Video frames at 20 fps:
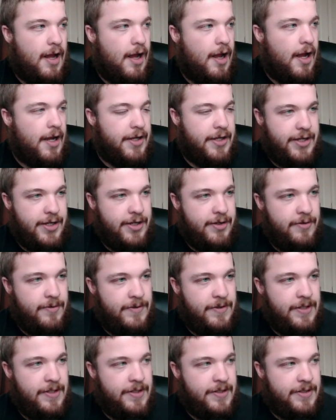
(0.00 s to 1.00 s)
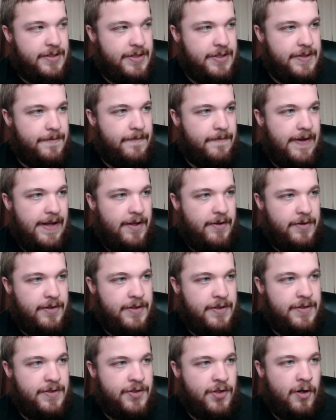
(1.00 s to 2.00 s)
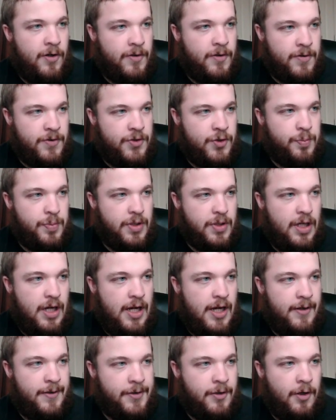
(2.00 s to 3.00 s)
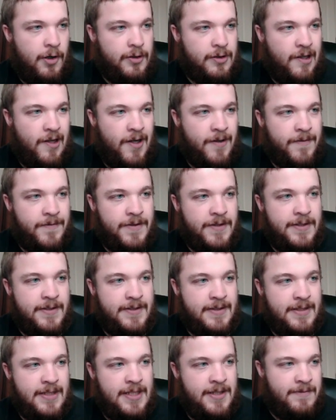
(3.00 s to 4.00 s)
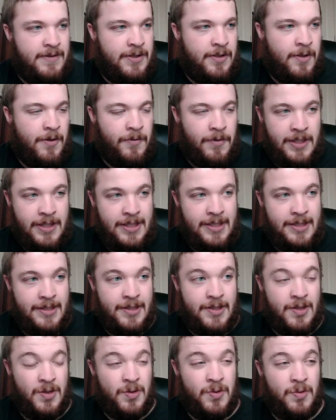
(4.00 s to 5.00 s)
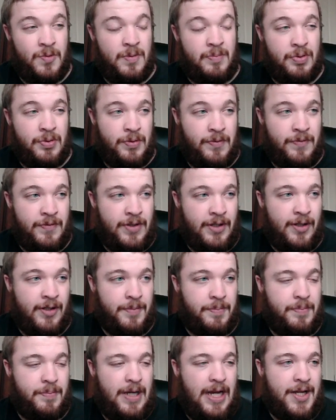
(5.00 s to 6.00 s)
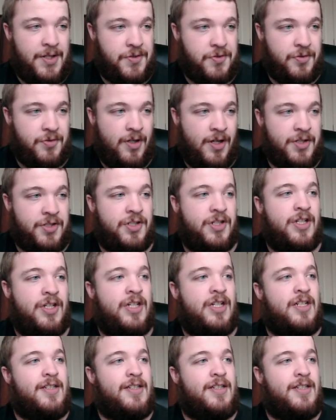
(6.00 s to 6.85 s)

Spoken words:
I hear that the Falcons aren't super high on Karloftis, even though they need to improve their pass rush.